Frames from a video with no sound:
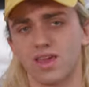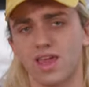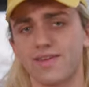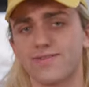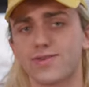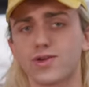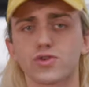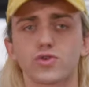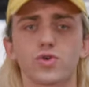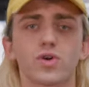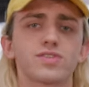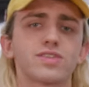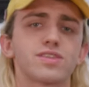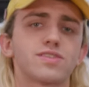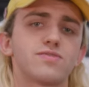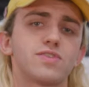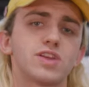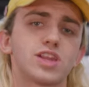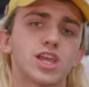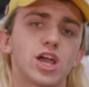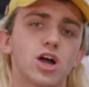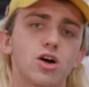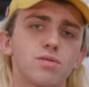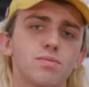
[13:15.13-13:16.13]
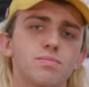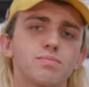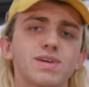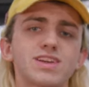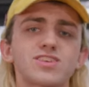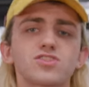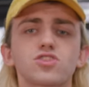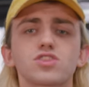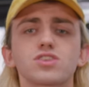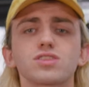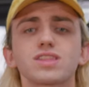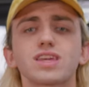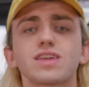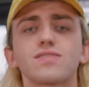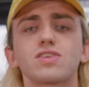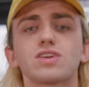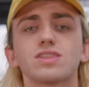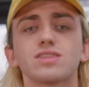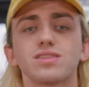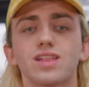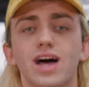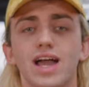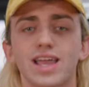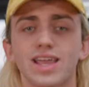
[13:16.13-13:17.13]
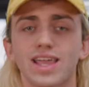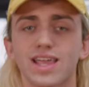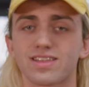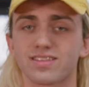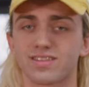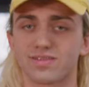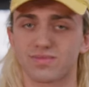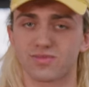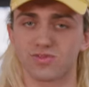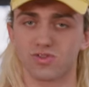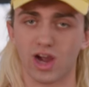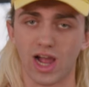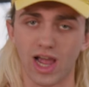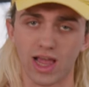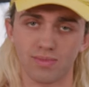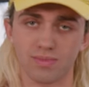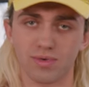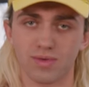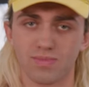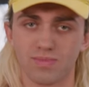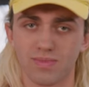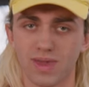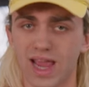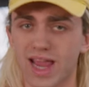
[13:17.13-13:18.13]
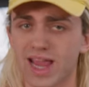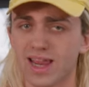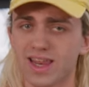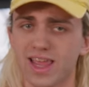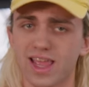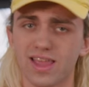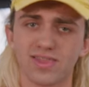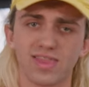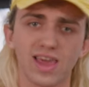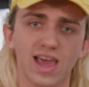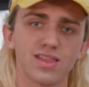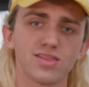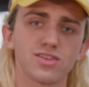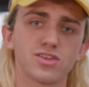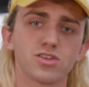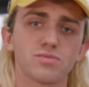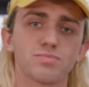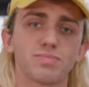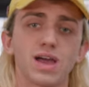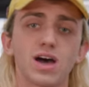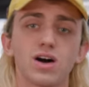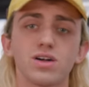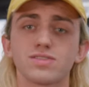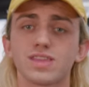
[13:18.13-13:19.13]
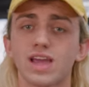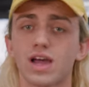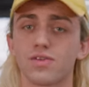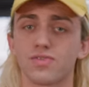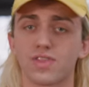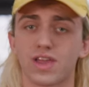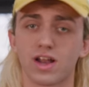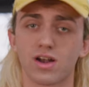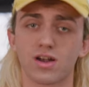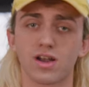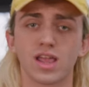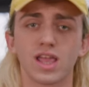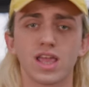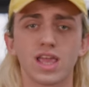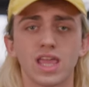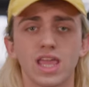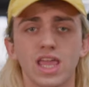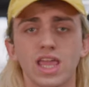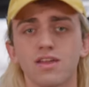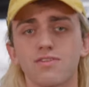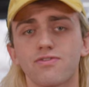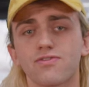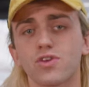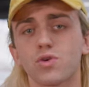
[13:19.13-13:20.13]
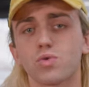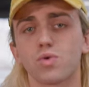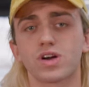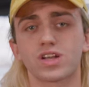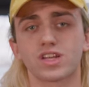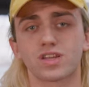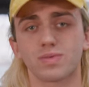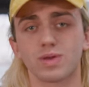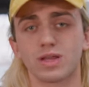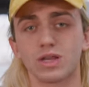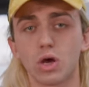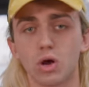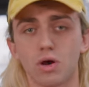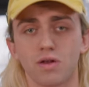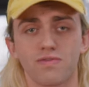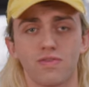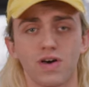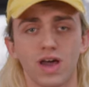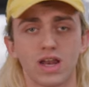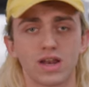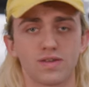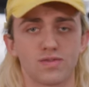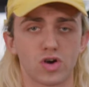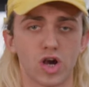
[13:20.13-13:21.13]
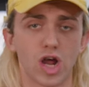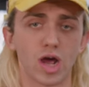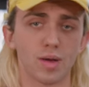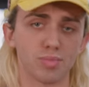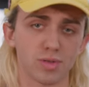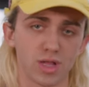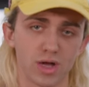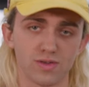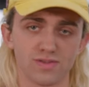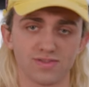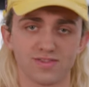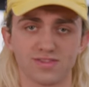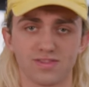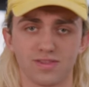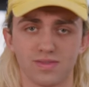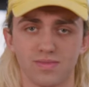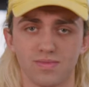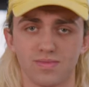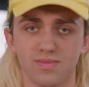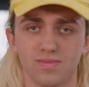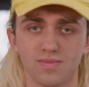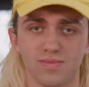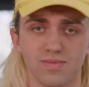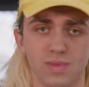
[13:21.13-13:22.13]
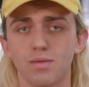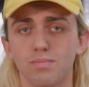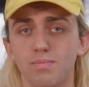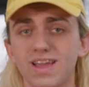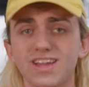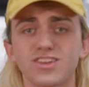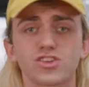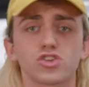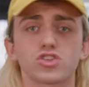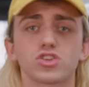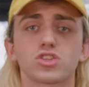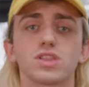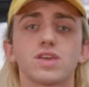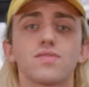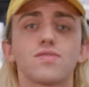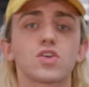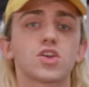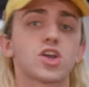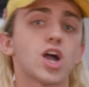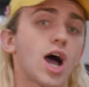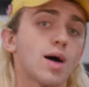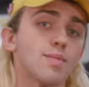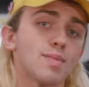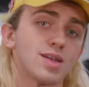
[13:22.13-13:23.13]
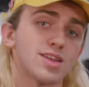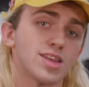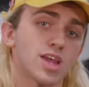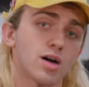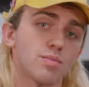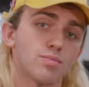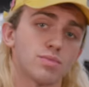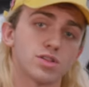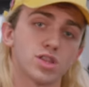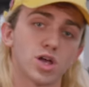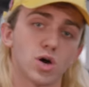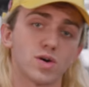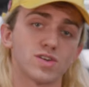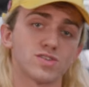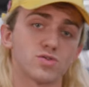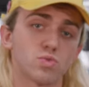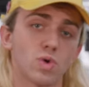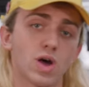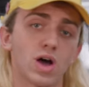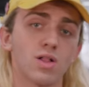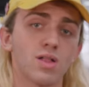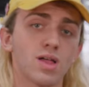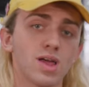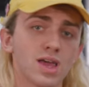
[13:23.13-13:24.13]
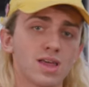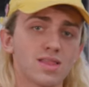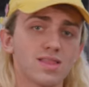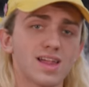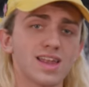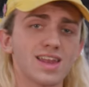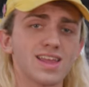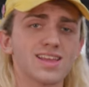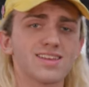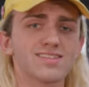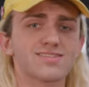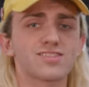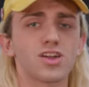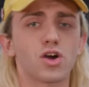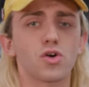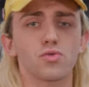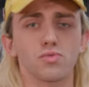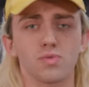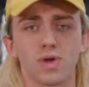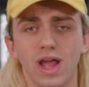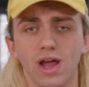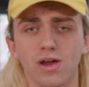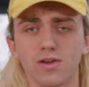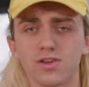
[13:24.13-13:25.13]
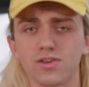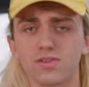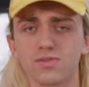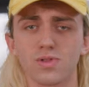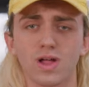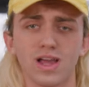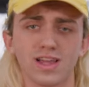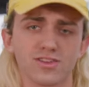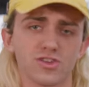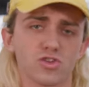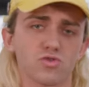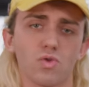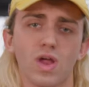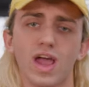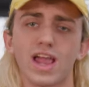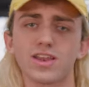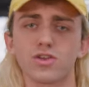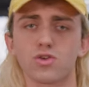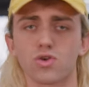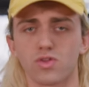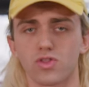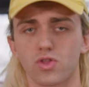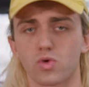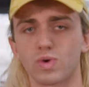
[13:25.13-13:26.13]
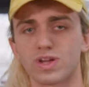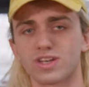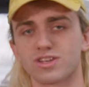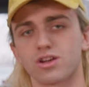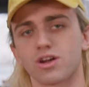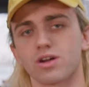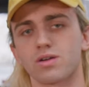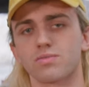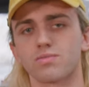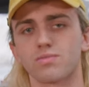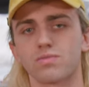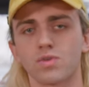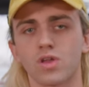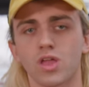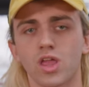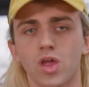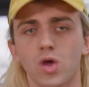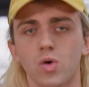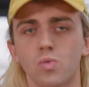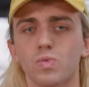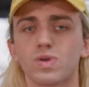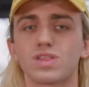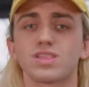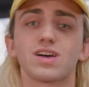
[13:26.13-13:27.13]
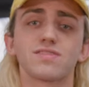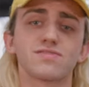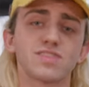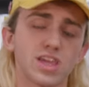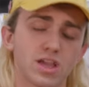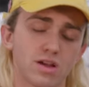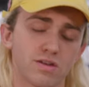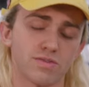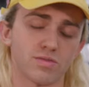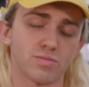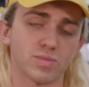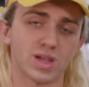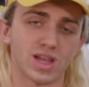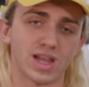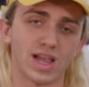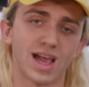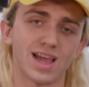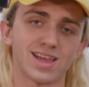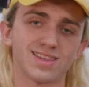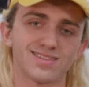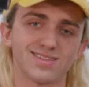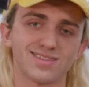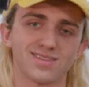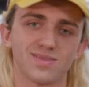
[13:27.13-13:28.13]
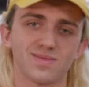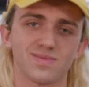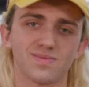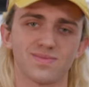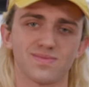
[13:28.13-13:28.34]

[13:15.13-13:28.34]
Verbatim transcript: If you enjoyed this video, make sure to leave a like and subscribe, and hit that little bell down there if you want to be notified of our uploads. Make sure to leave a comment down below as well, letting us know how you like to ride during the winter, and we'd love to hear from you guys.